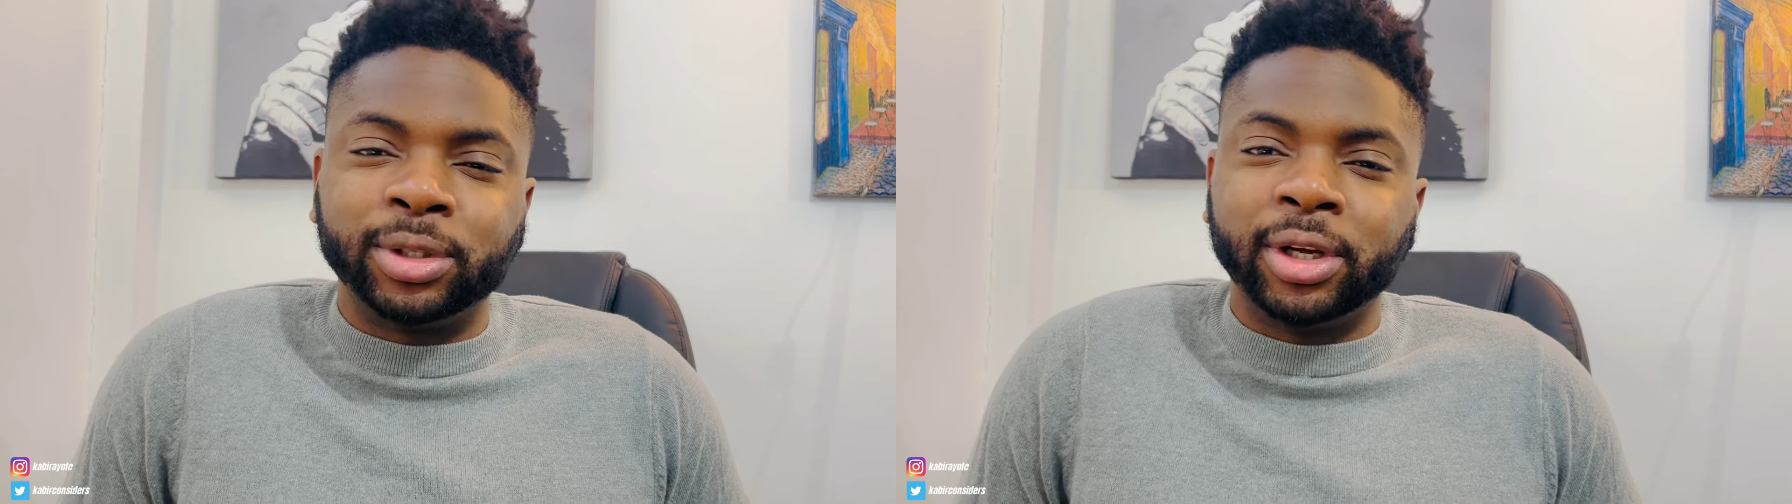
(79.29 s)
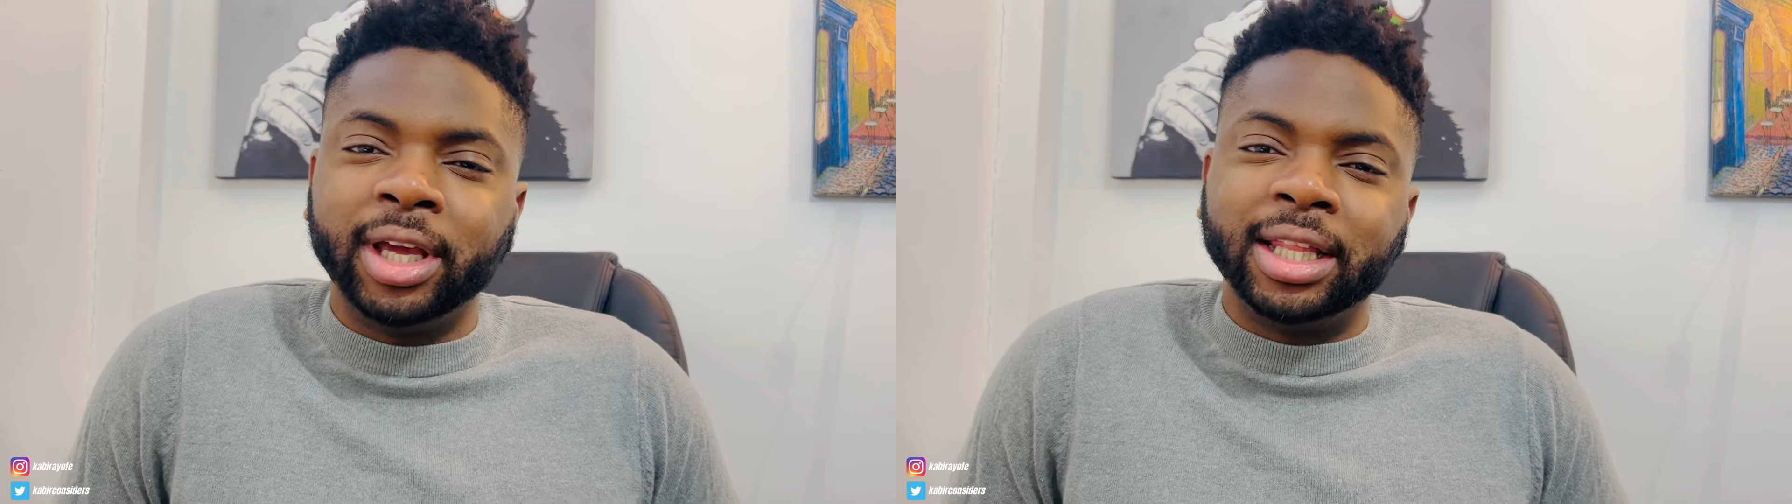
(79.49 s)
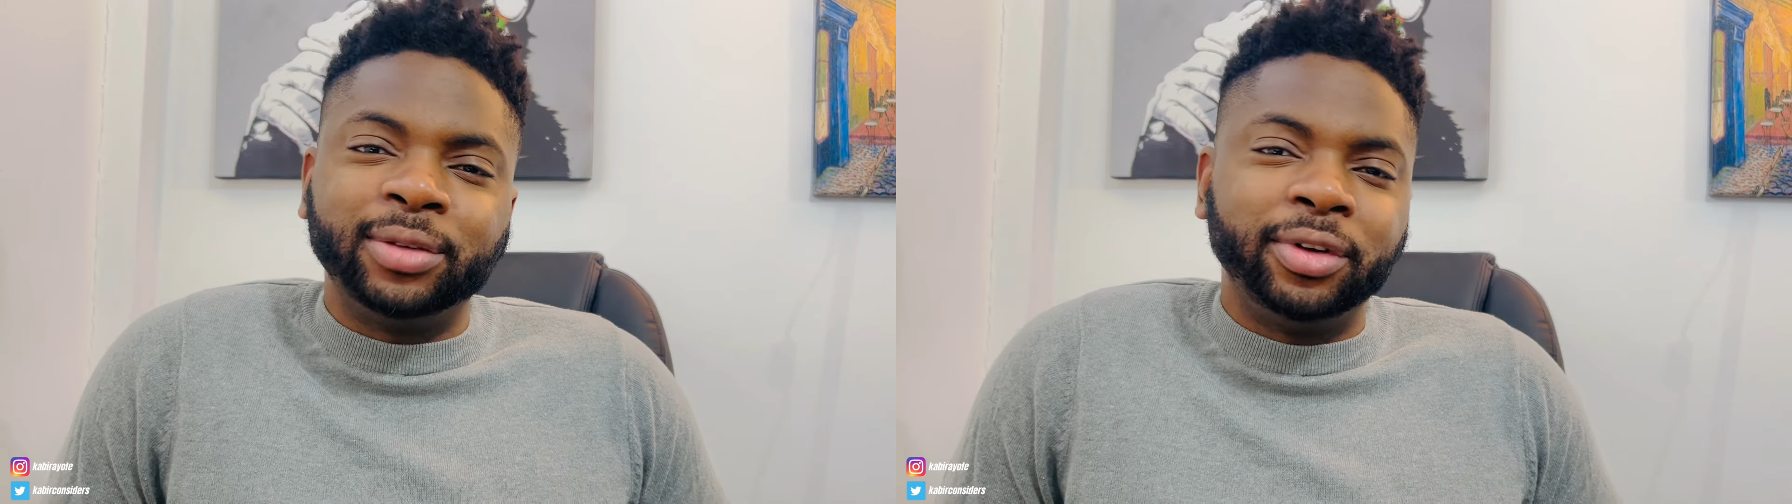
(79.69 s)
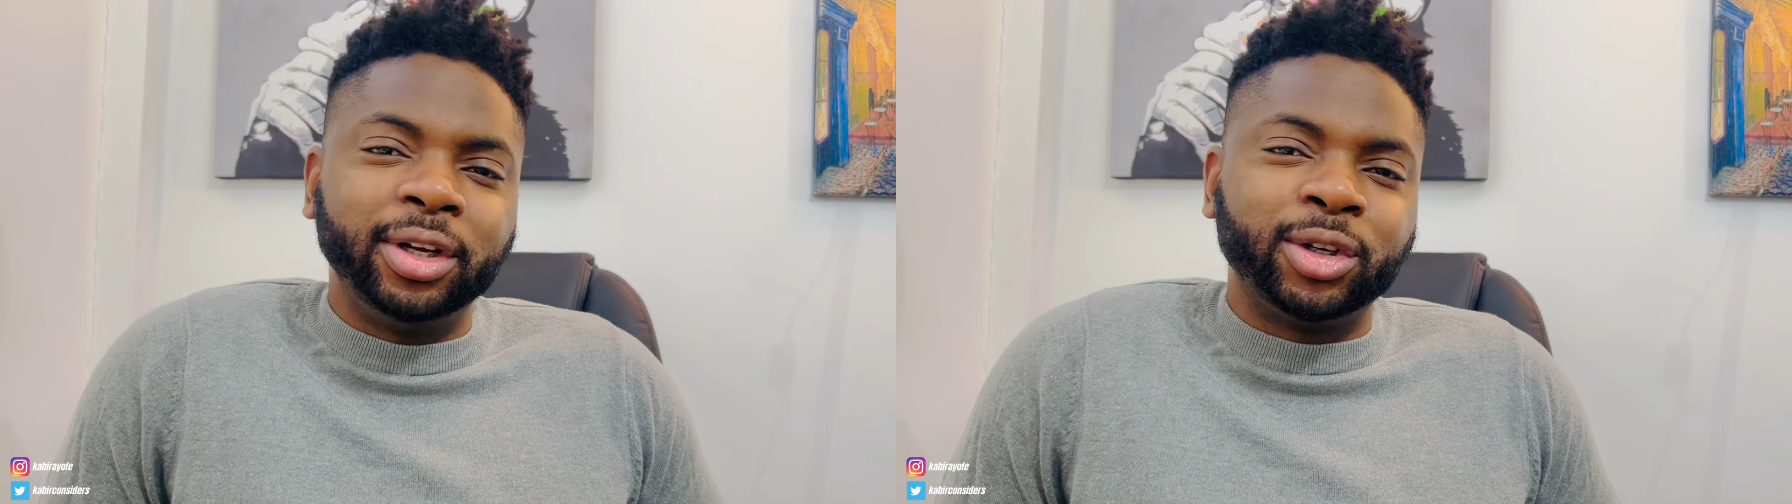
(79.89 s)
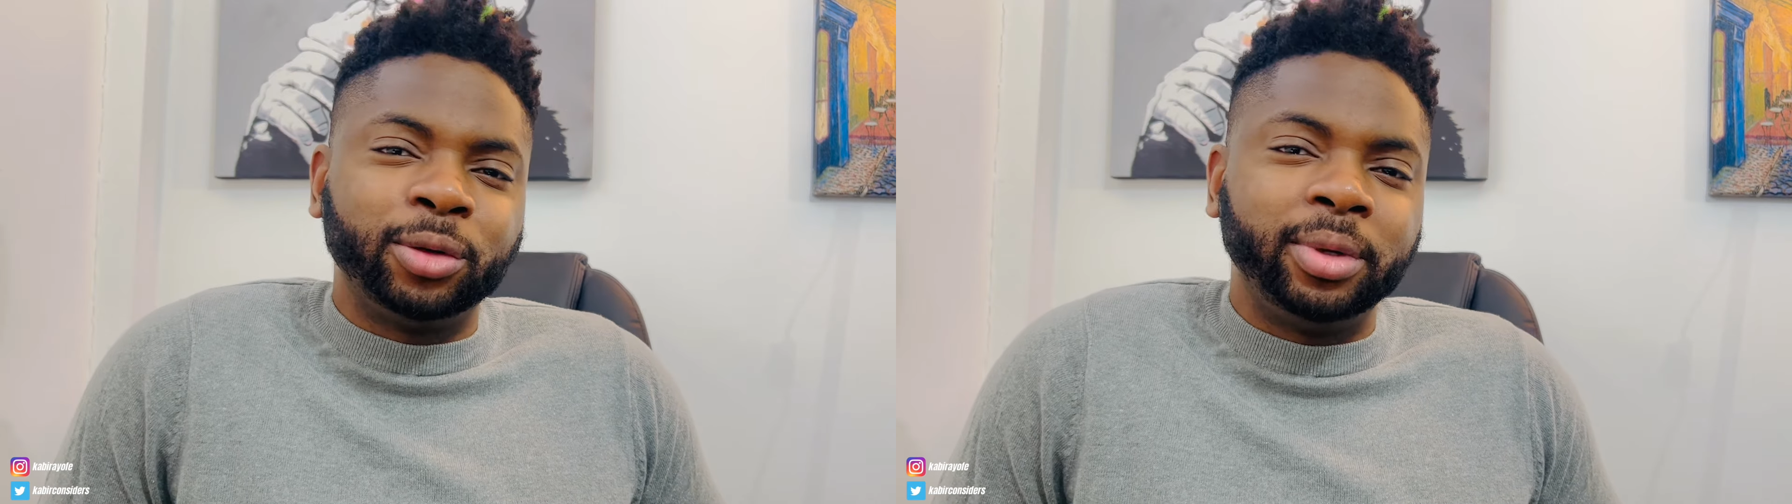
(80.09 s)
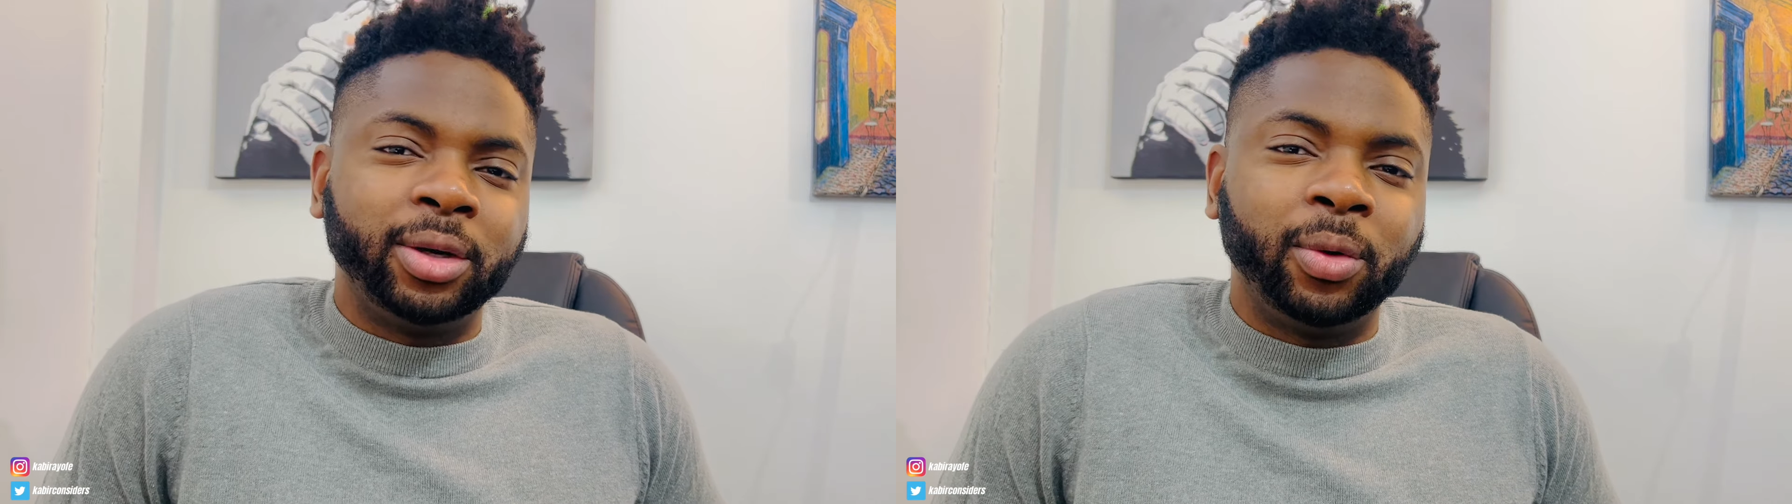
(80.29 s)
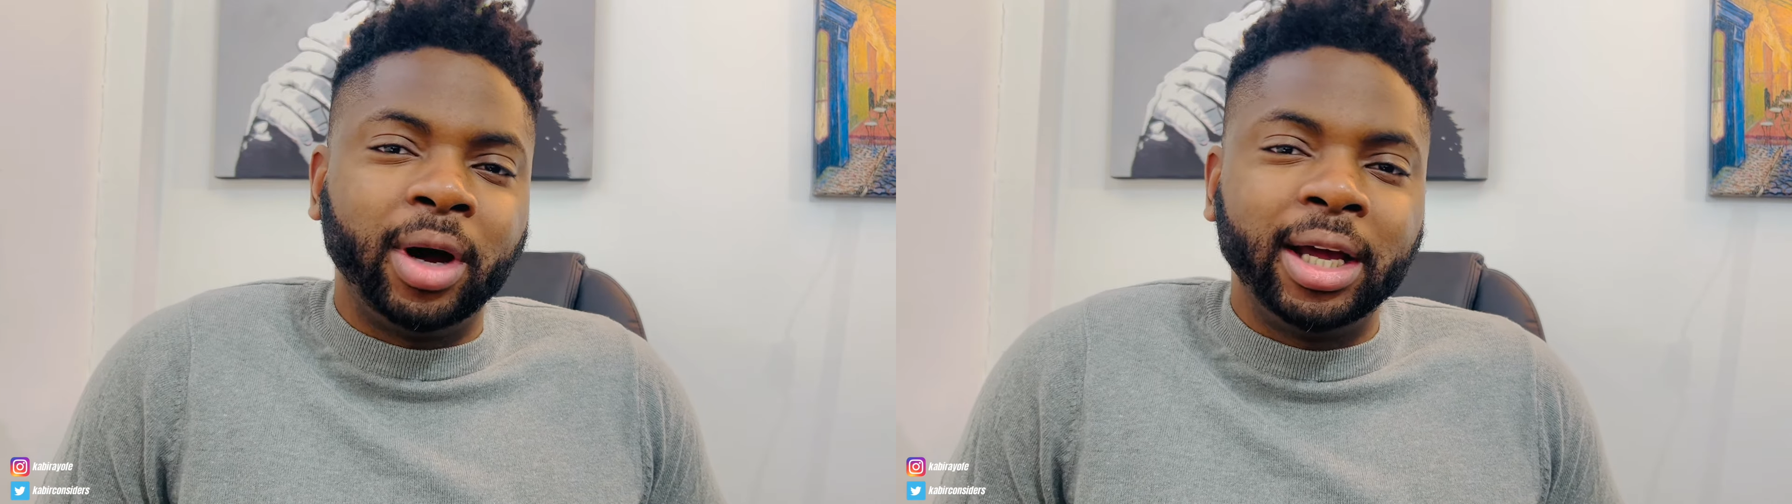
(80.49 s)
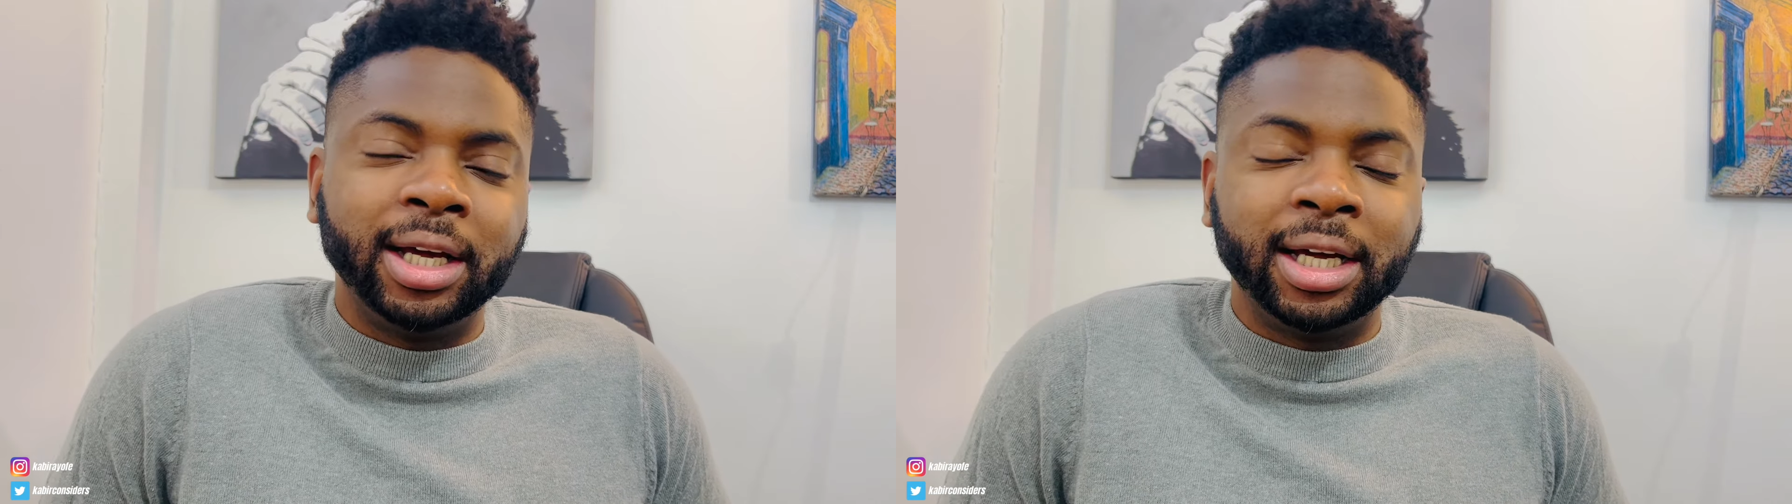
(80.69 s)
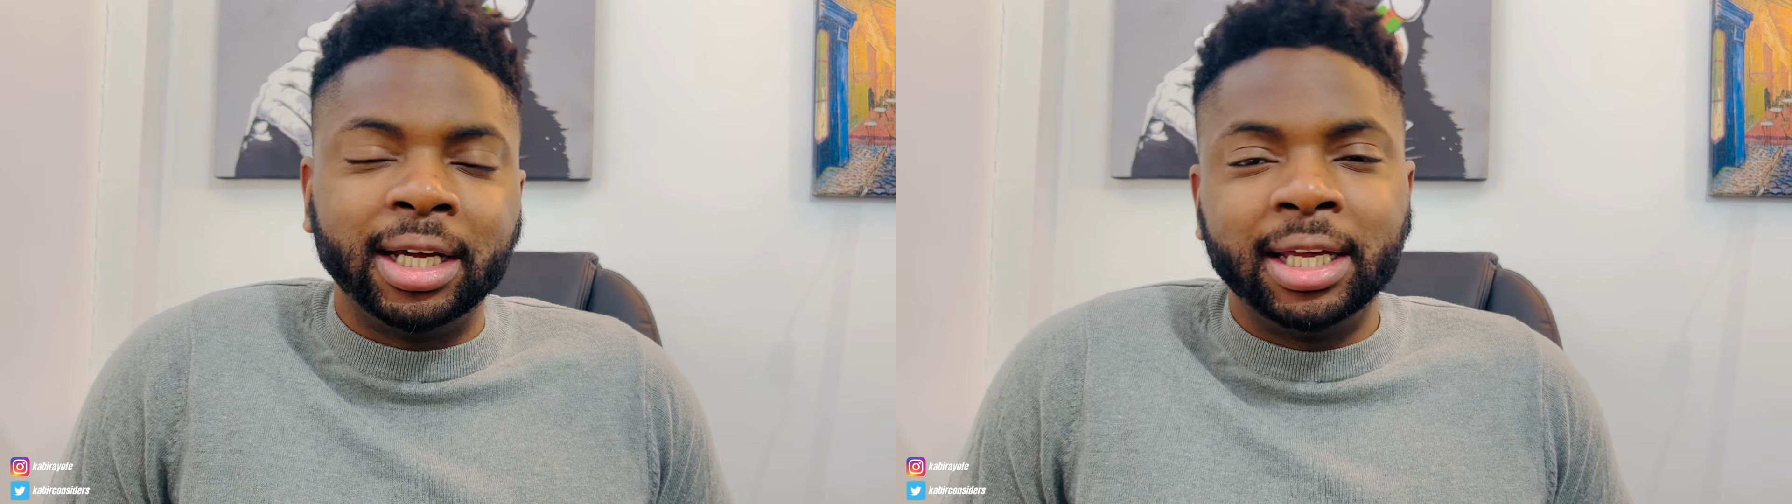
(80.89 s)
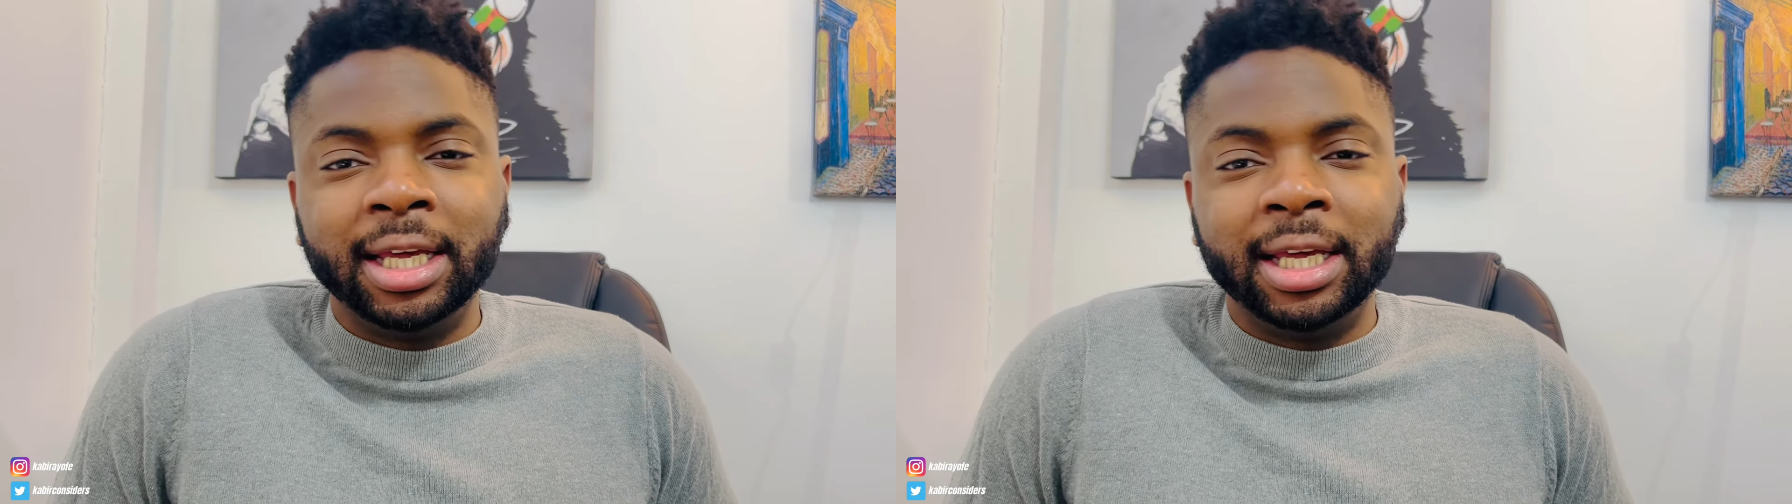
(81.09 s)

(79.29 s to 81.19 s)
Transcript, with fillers: So yeah, this video should be quite a uh,